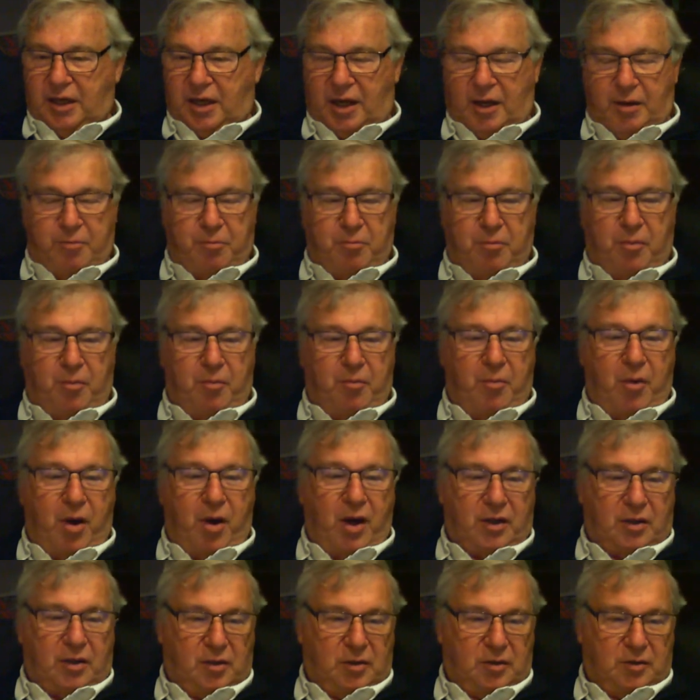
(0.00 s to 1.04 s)
uh,
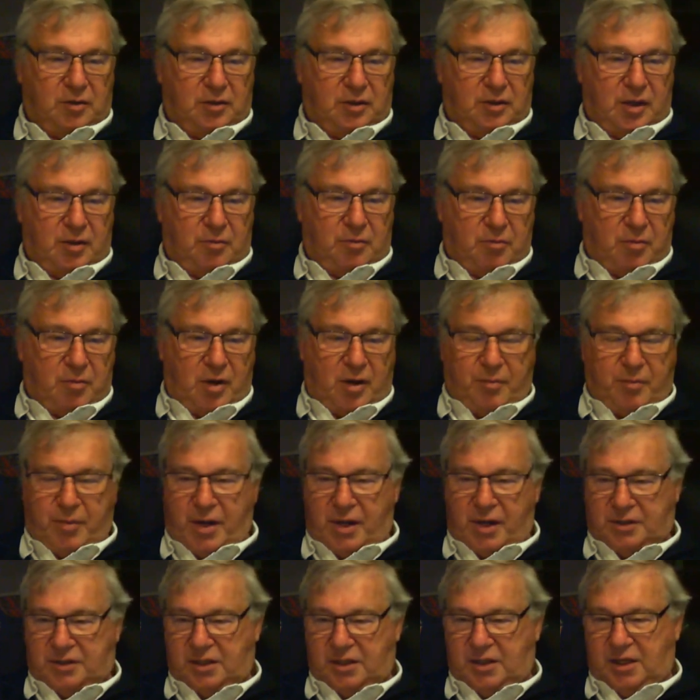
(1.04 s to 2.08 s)
Michael uh,
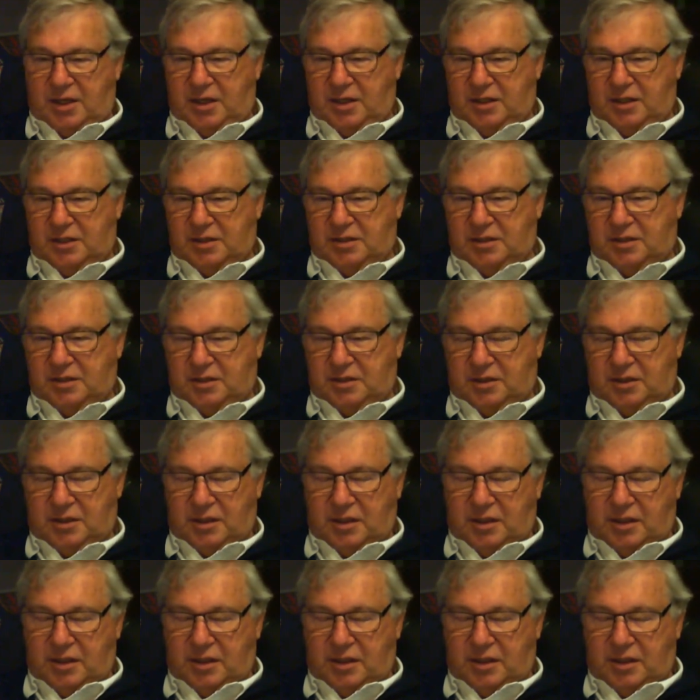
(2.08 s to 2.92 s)
Martinez